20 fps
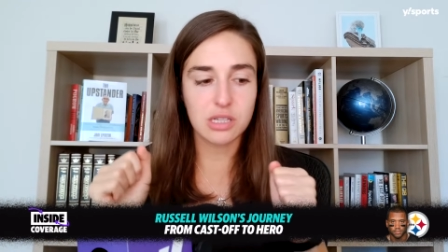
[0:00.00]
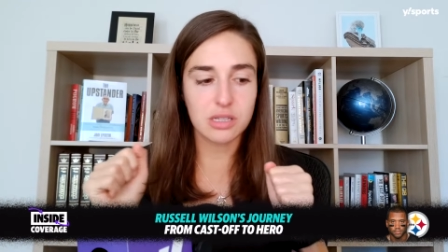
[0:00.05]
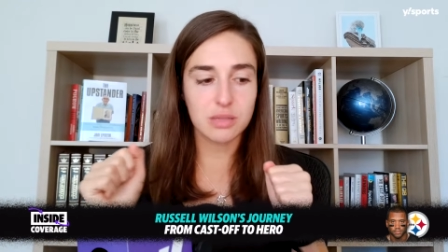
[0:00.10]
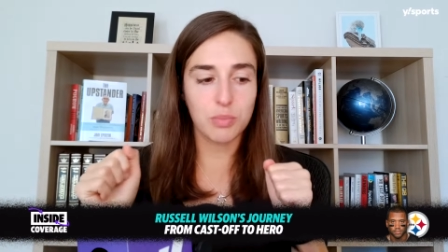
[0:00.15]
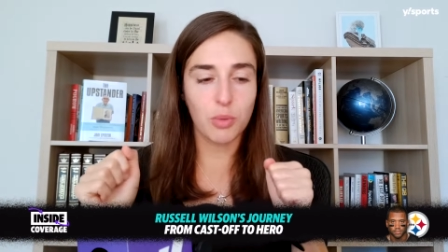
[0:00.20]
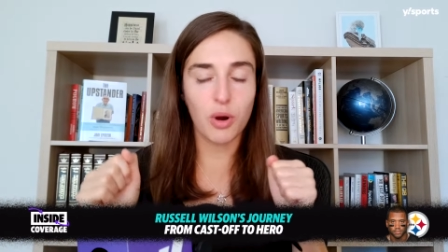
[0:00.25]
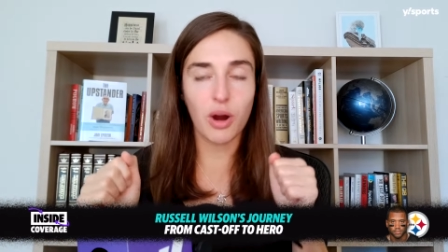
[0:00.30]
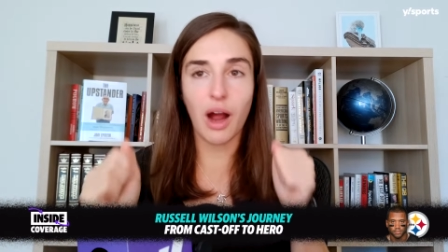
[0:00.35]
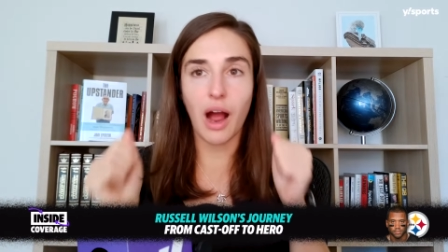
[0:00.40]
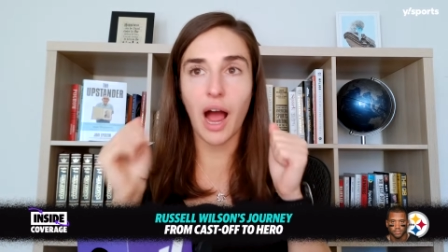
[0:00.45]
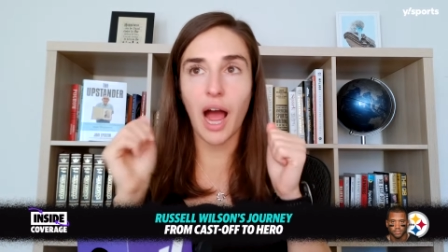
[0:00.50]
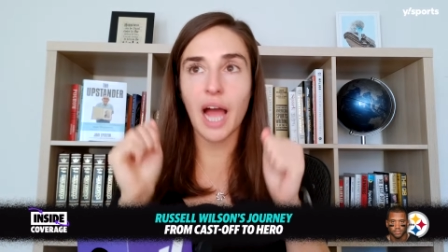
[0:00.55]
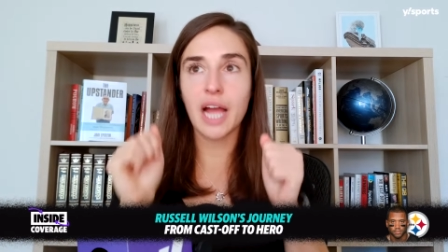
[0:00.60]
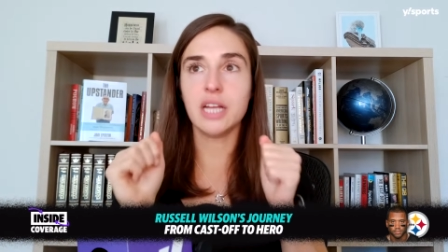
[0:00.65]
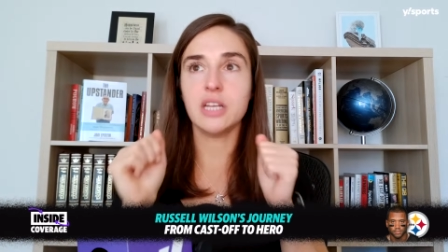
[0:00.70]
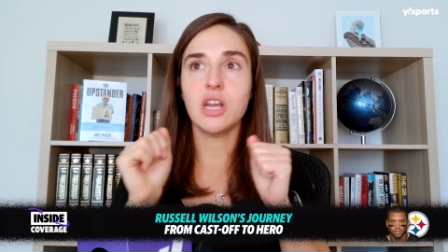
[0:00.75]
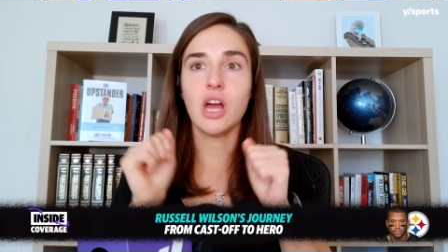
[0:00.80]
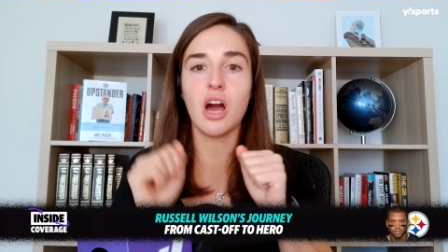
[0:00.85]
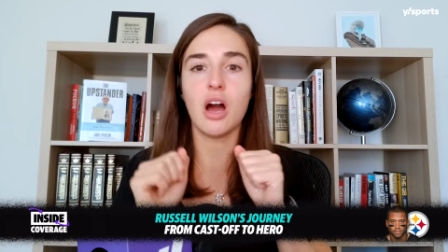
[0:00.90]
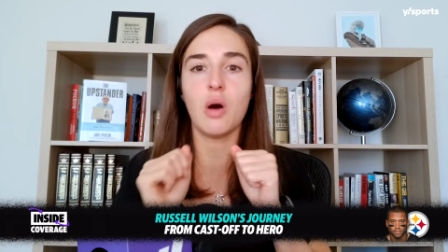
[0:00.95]
It's more,
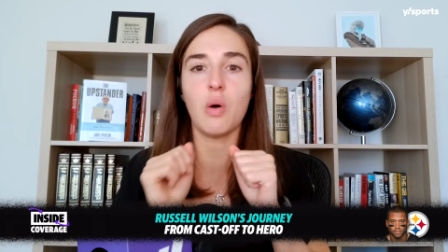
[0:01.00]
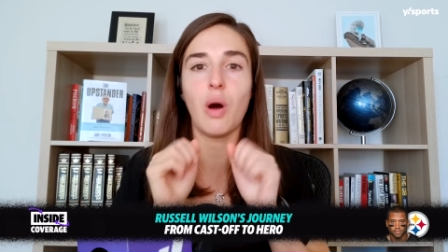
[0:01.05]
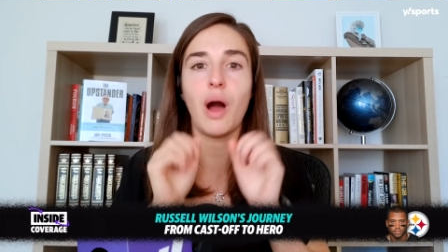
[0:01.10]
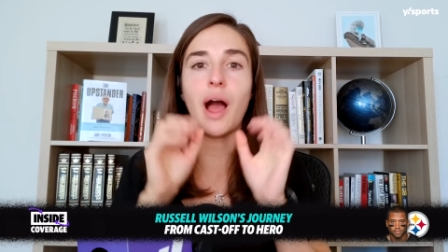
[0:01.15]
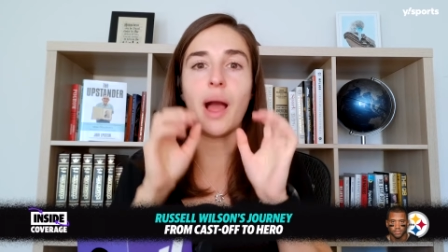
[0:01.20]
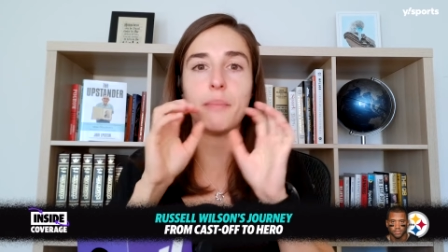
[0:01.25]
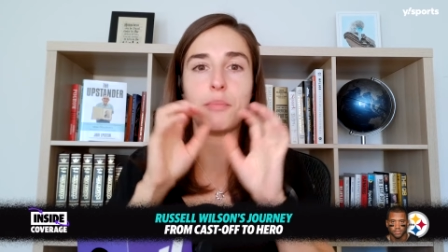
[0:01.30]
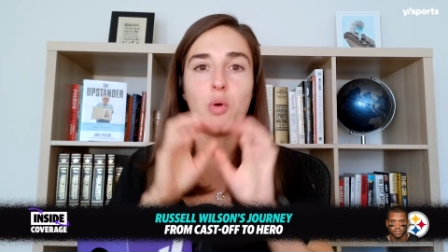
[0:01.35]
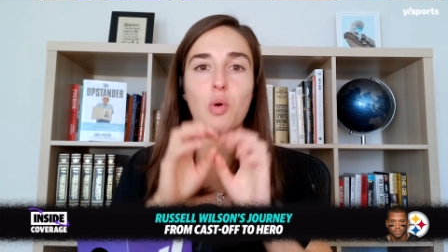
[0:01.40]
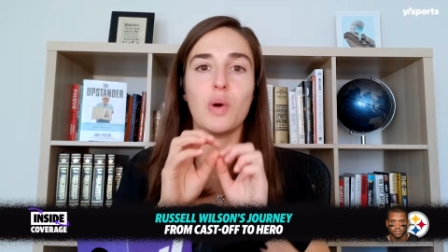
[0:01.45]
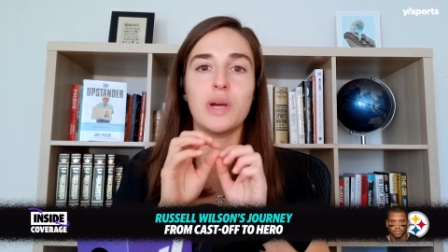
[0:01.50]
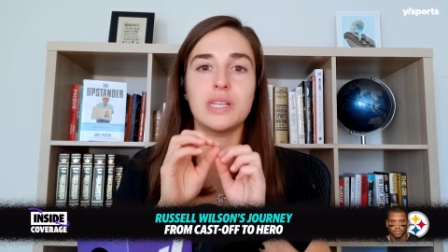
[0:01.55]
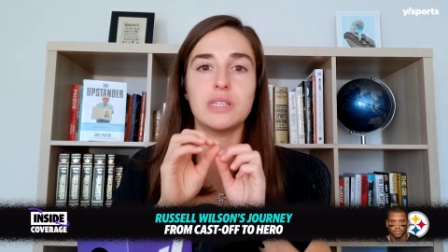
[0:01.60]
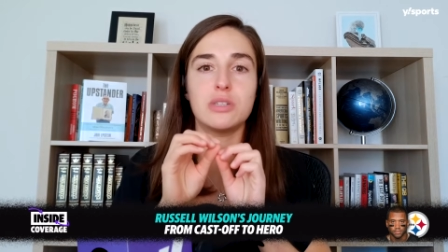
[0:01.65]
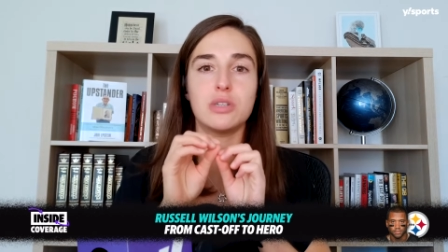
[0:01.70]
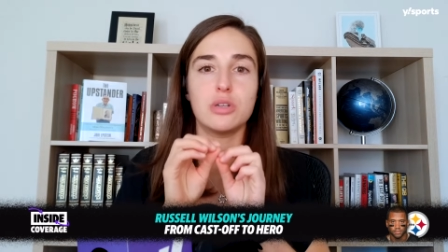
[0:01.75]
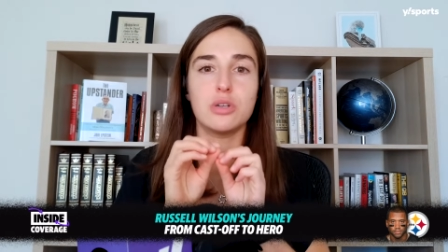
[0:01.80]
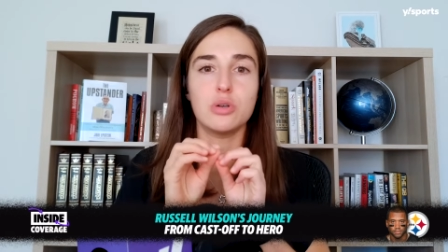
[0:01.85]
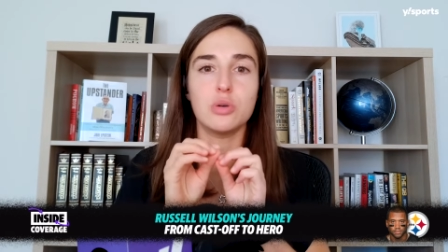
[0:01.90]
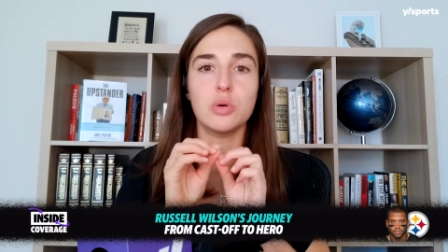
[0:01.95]
I know I'm going
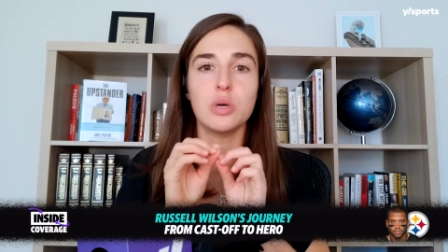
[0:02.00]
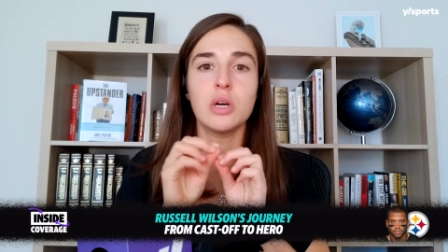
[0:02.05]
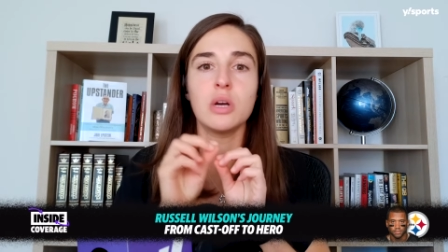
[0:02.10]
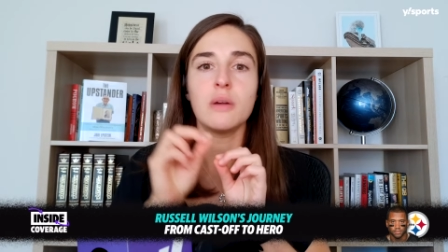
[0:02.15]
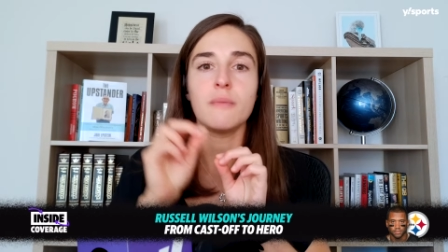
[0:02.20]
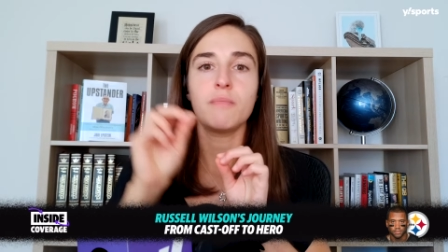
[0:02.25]
to